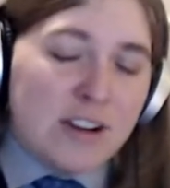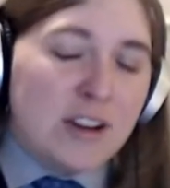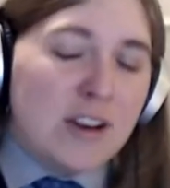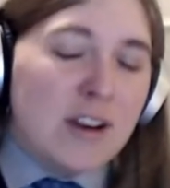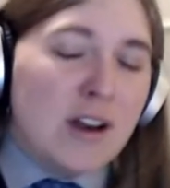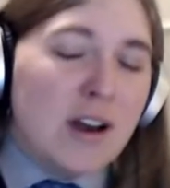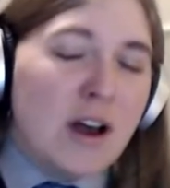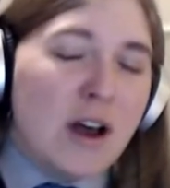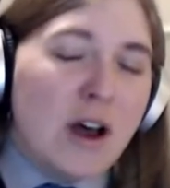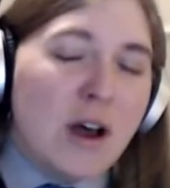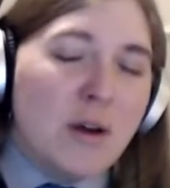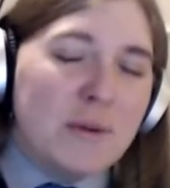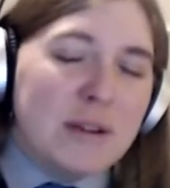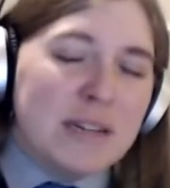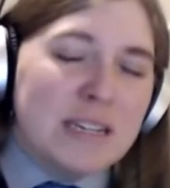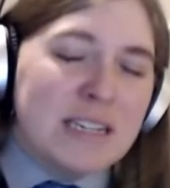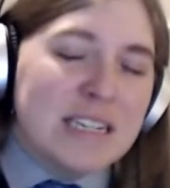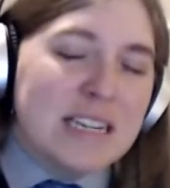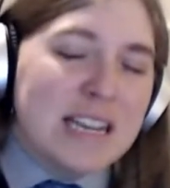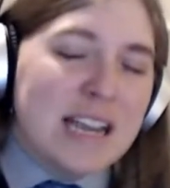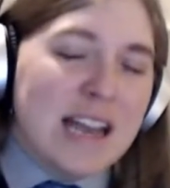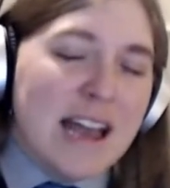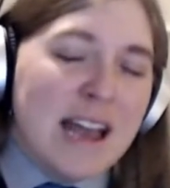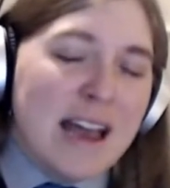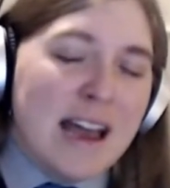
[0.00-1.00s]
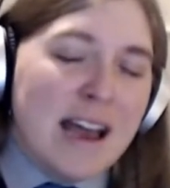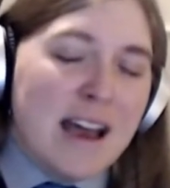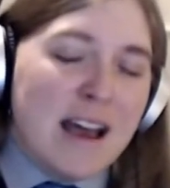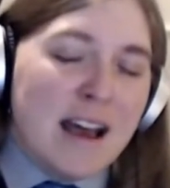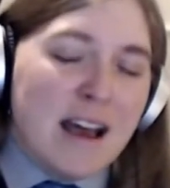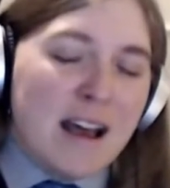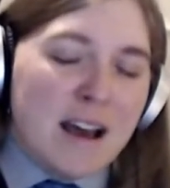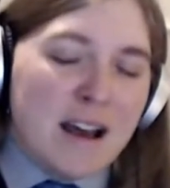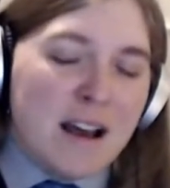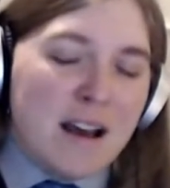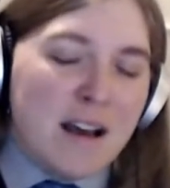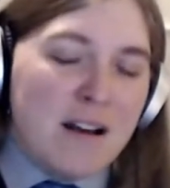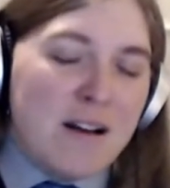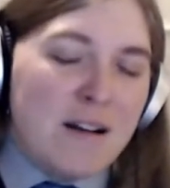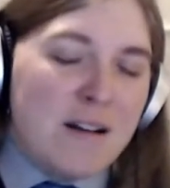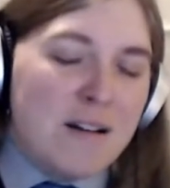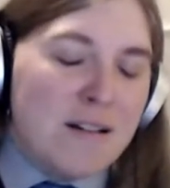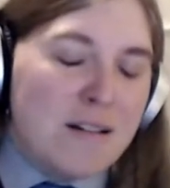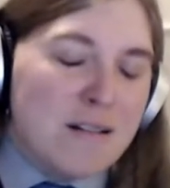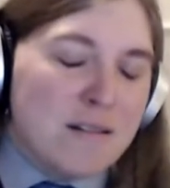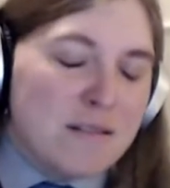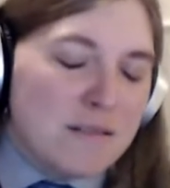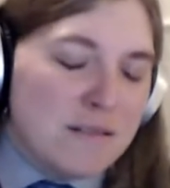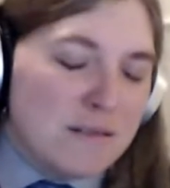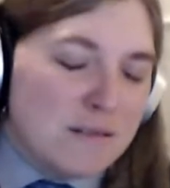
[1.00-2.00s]
going
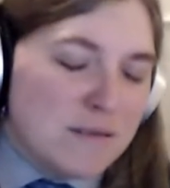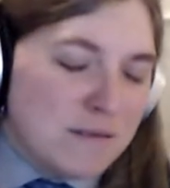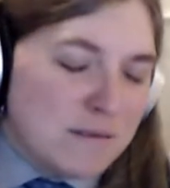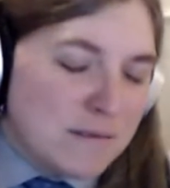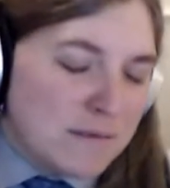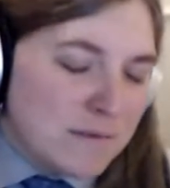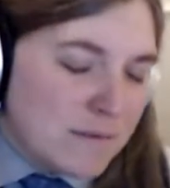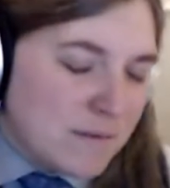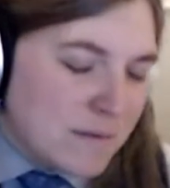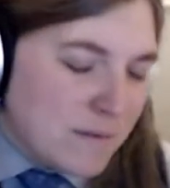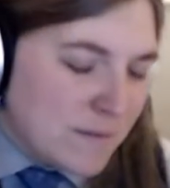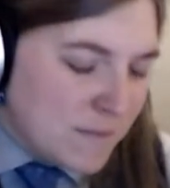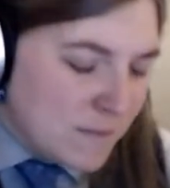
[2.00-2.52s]
down.